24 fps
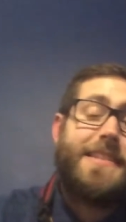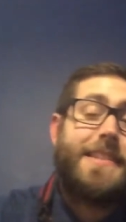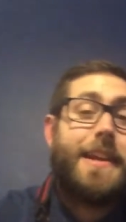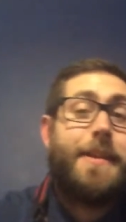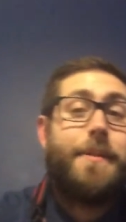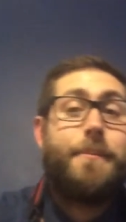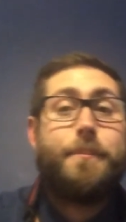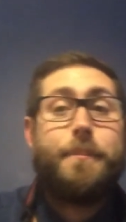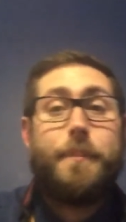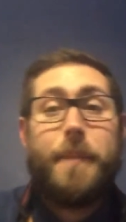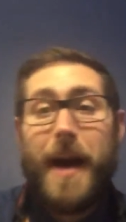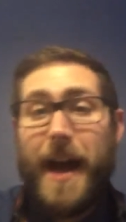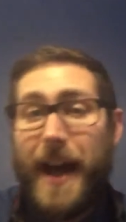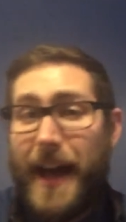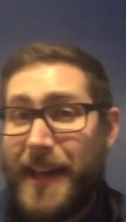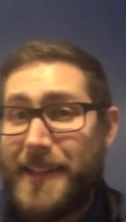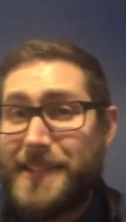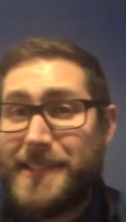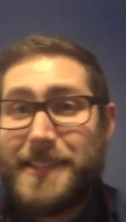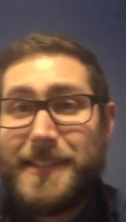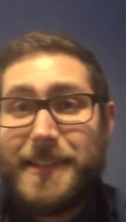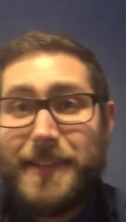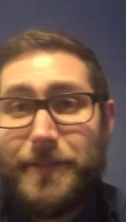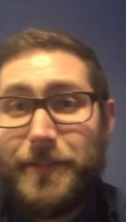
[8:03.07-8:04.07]
and
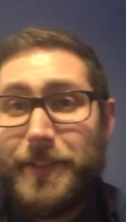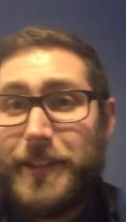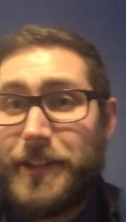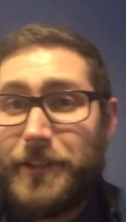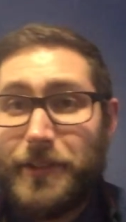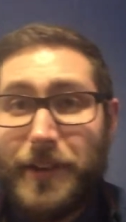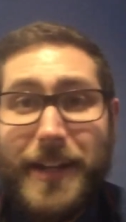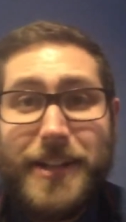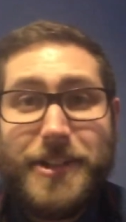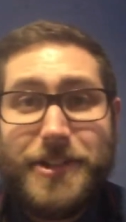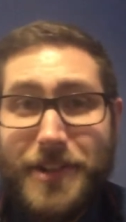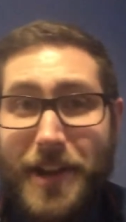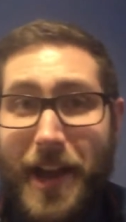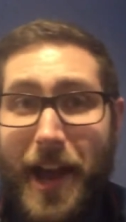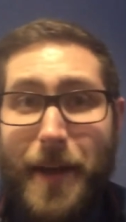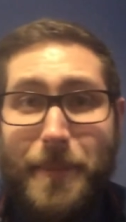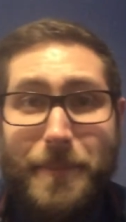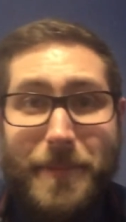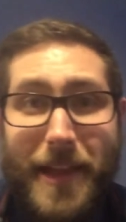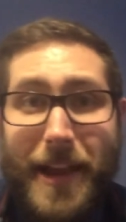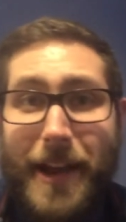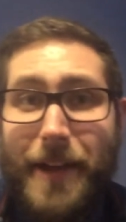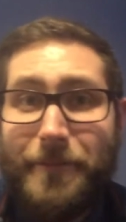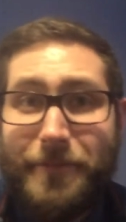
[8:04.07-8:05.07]
positively great
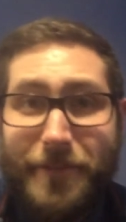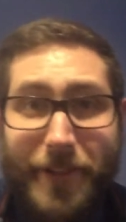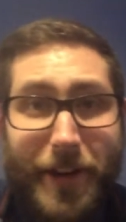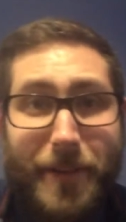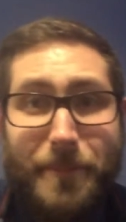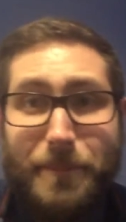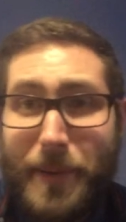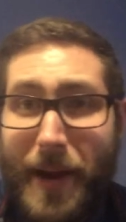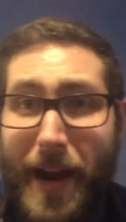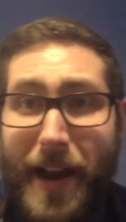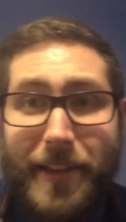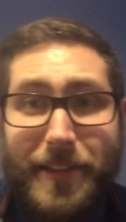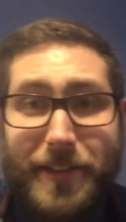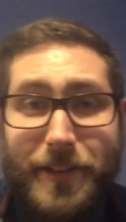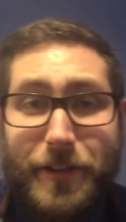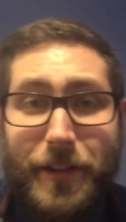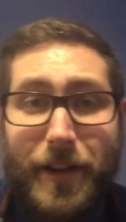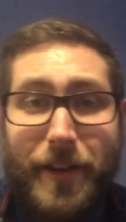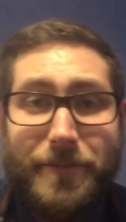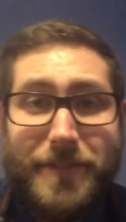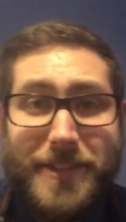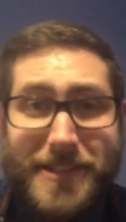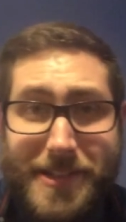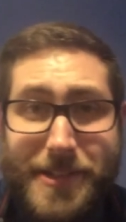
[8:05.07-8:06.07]
job that I'm very proud of you
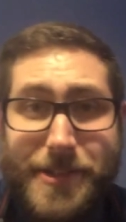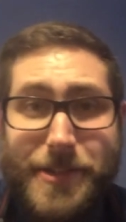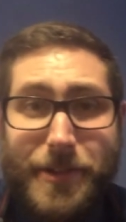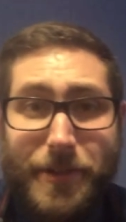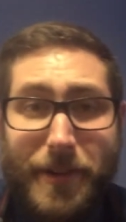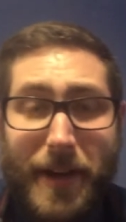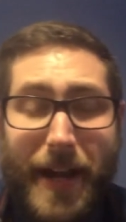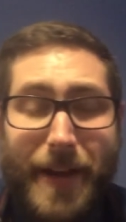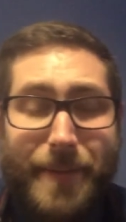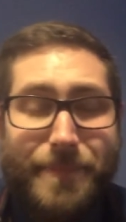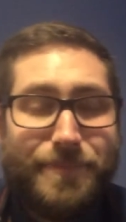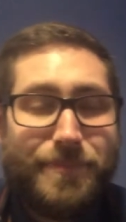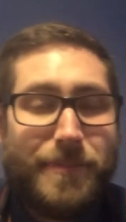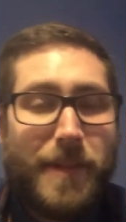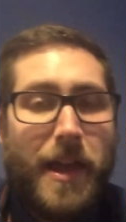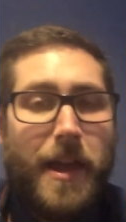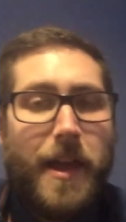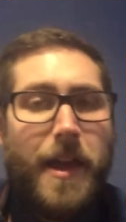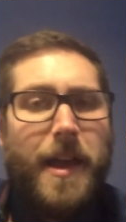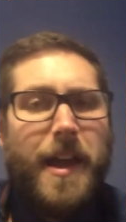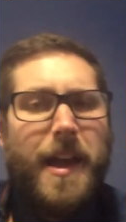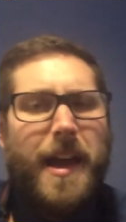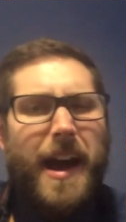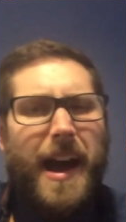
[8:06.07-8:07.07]
of. This is great.
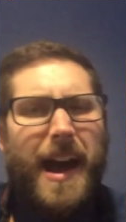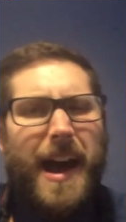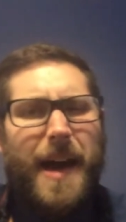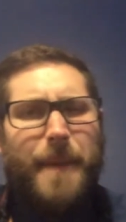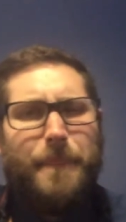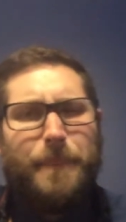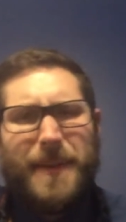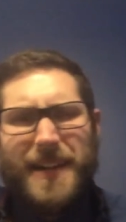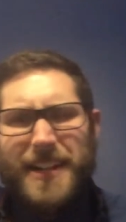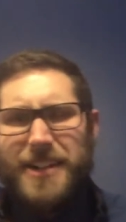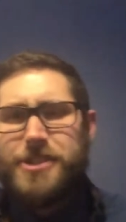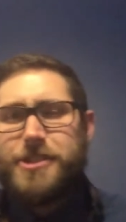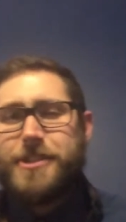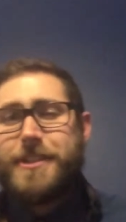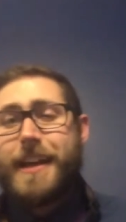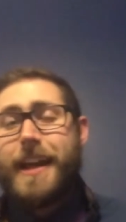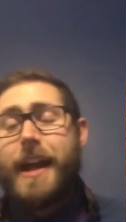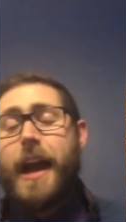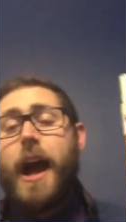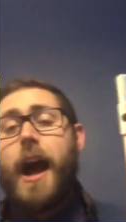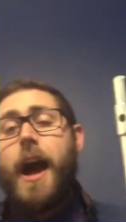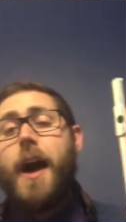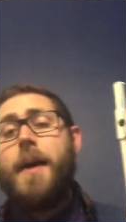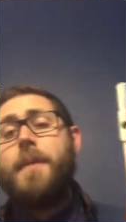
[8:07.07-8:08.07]
But here's the
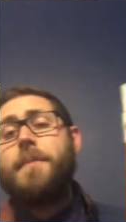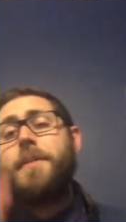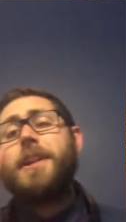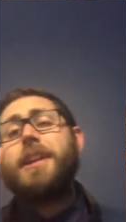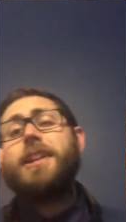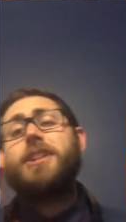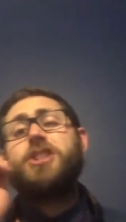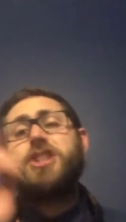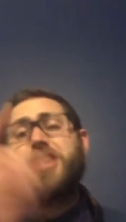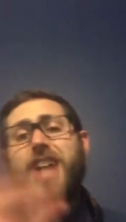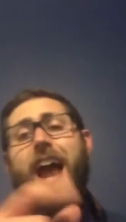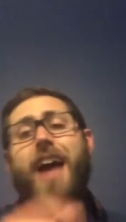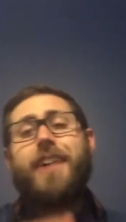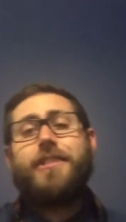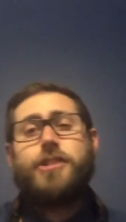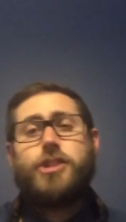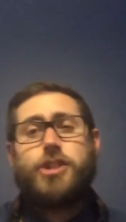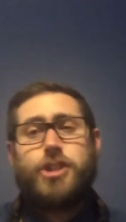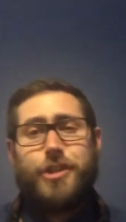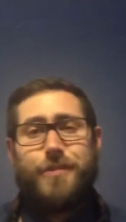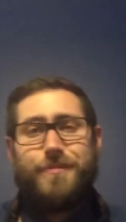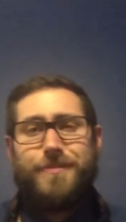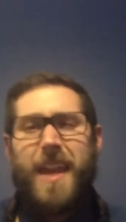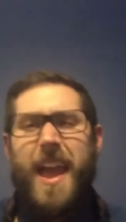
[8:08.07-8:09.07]
thing. I'm going to
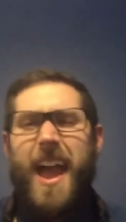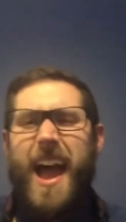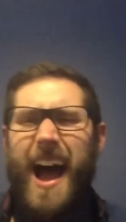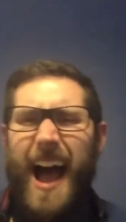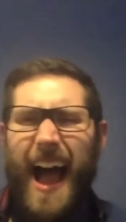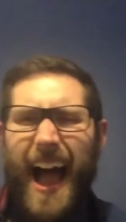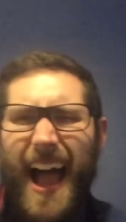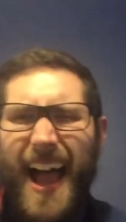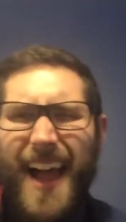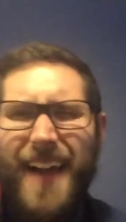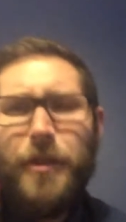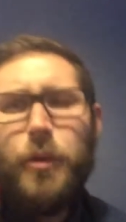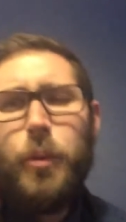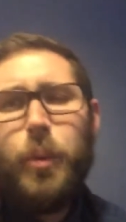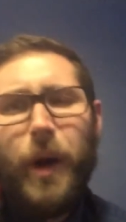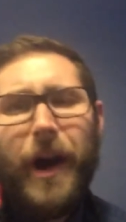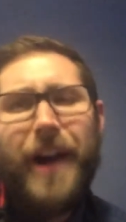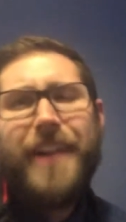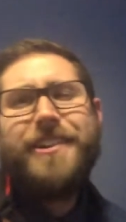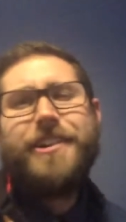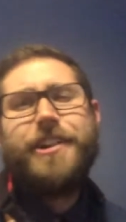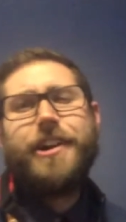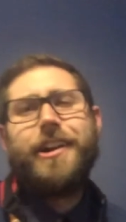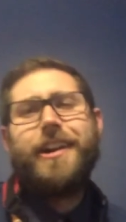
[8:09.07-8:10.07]
challenge you. I
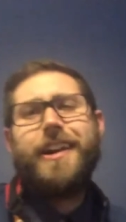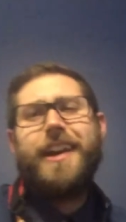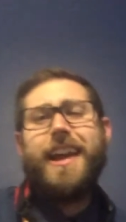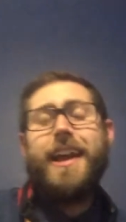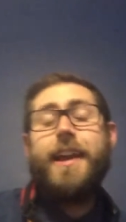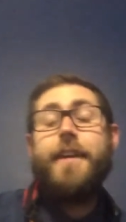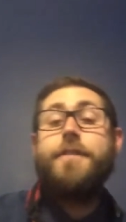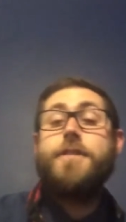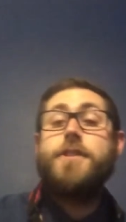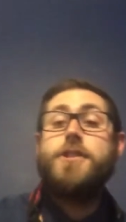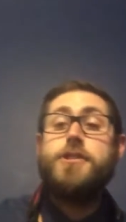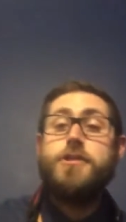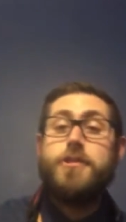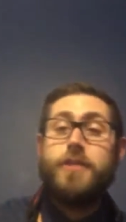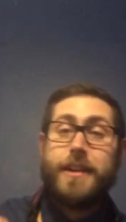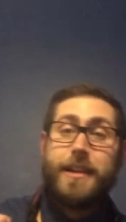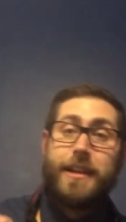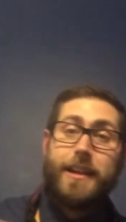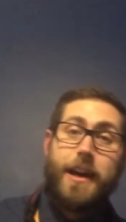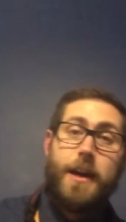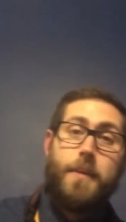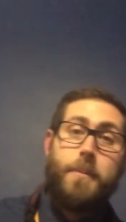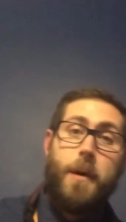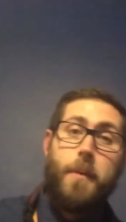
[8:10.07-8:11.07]
wonder if you
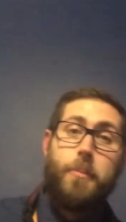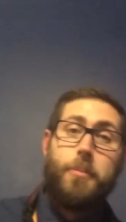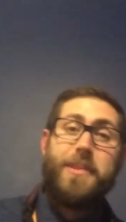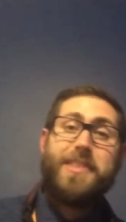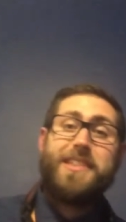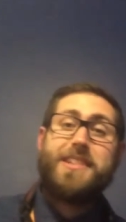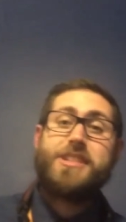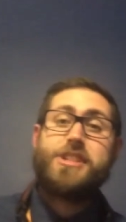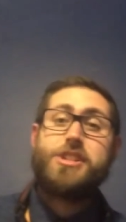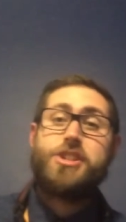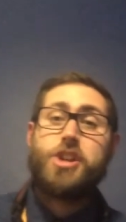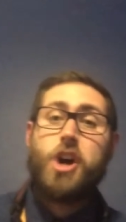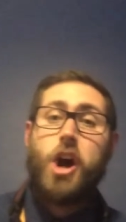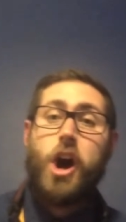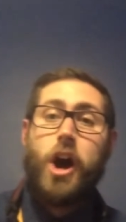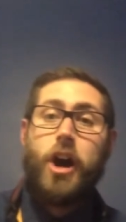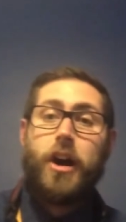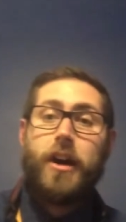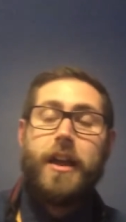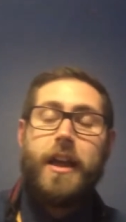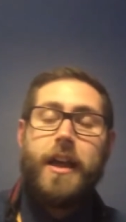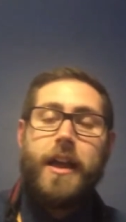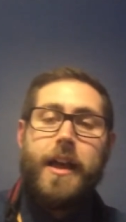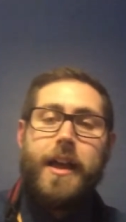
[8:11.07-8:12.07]
can come up with a
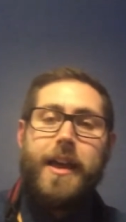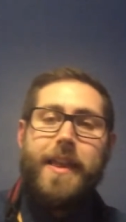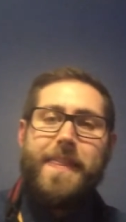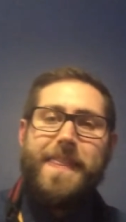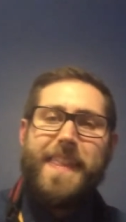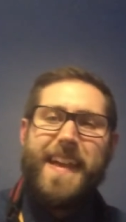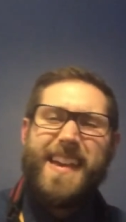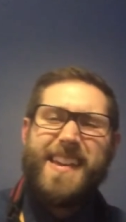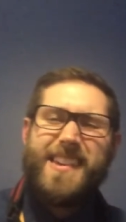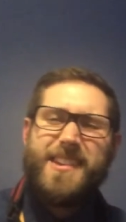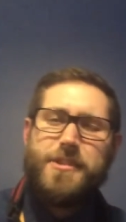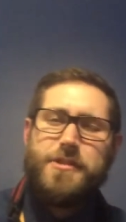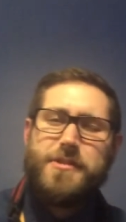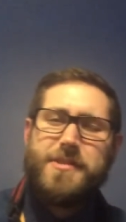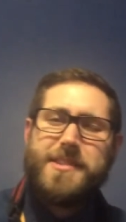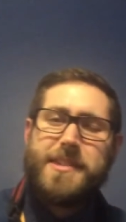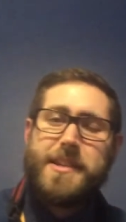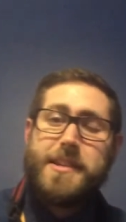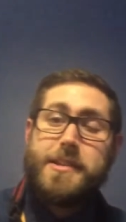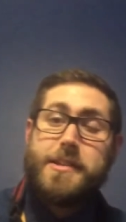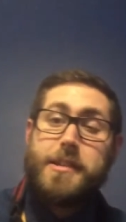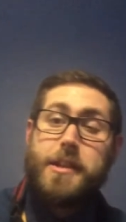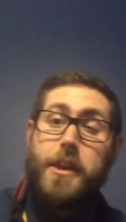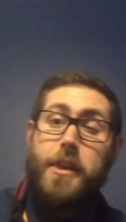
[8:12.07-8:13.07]
song that
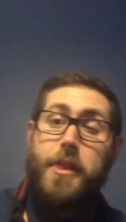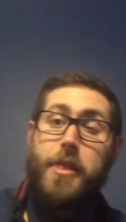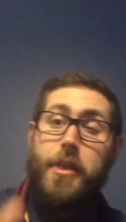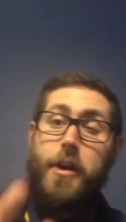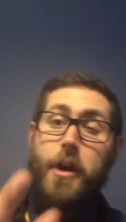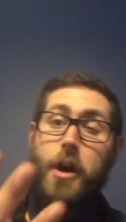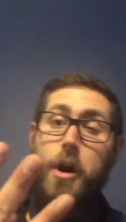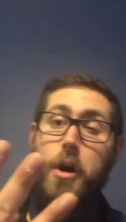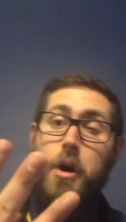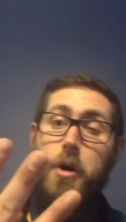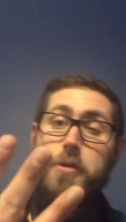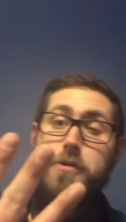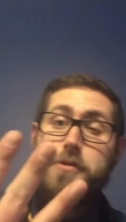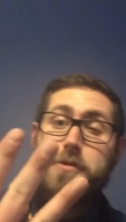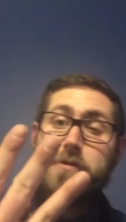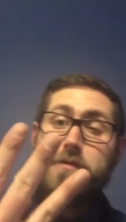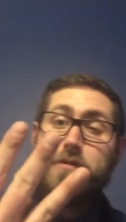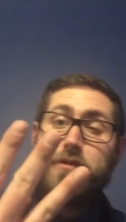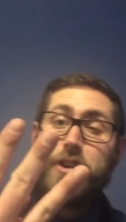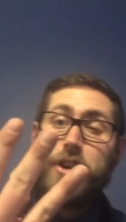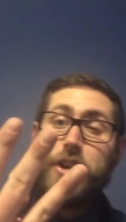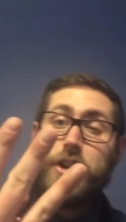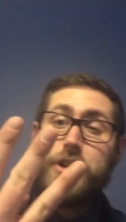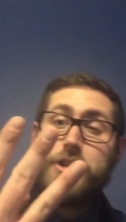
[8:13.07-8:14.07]
uses those
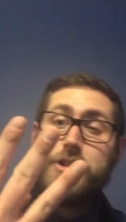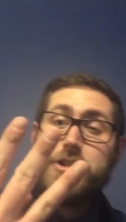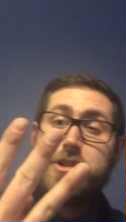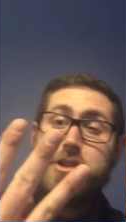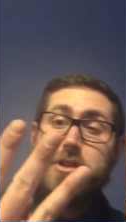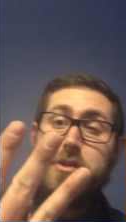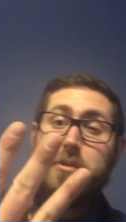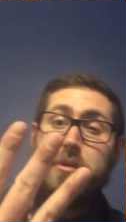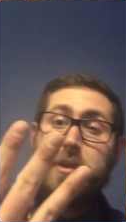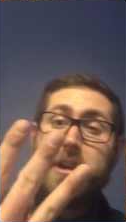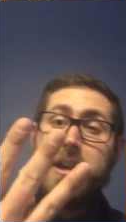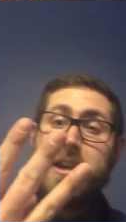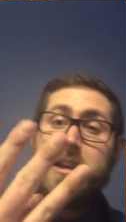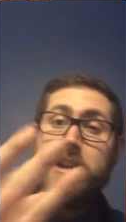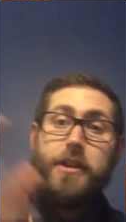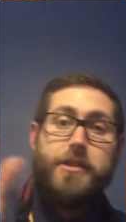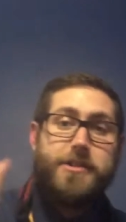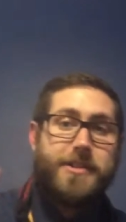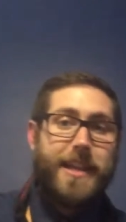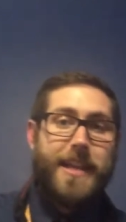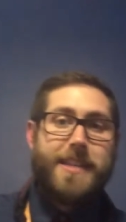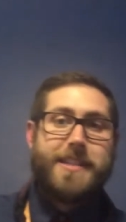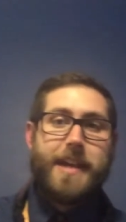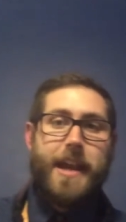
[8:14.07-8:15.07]
first 3
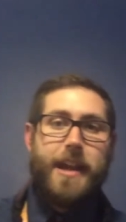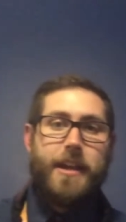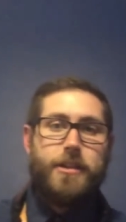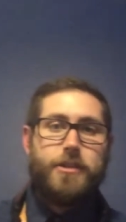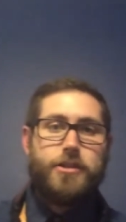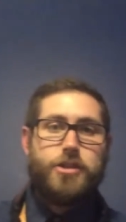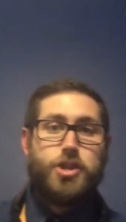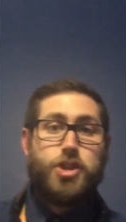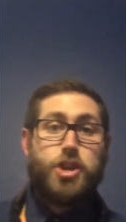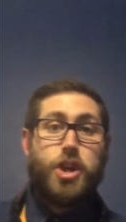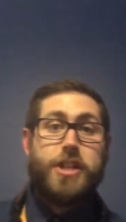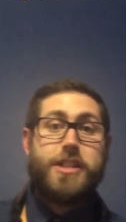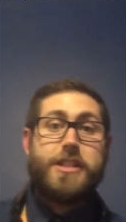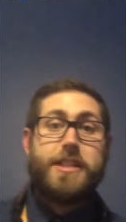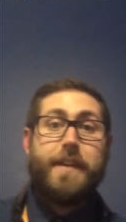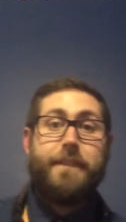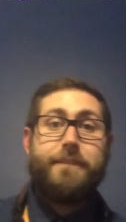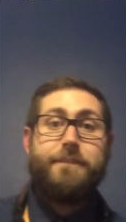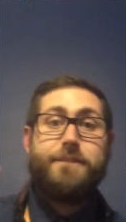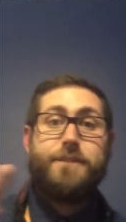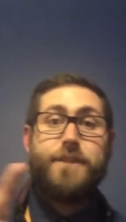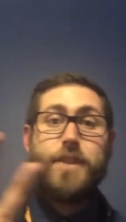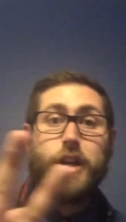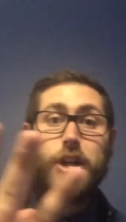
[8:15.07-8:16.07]
notes. That's it. Just the
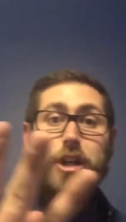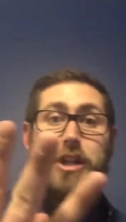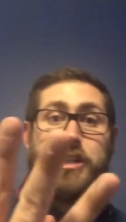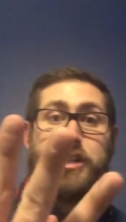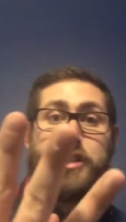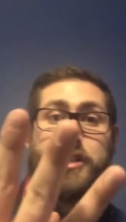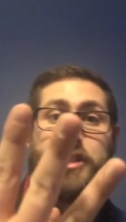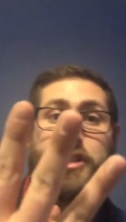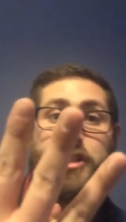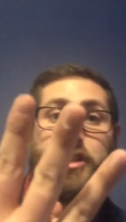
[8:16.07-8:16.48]
first